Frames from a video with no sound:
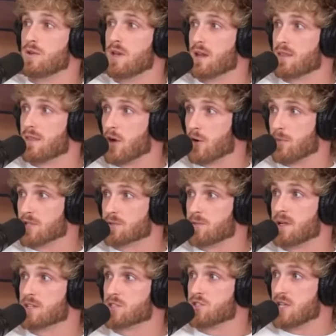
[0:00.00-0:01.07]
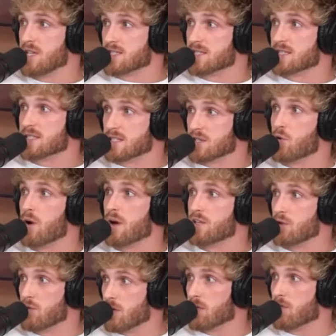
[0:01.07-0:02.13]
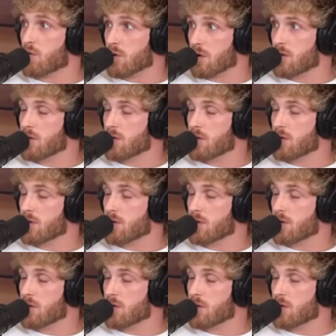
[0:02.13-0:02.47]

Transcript: you need a therapist because Jesus isn't quite doing it for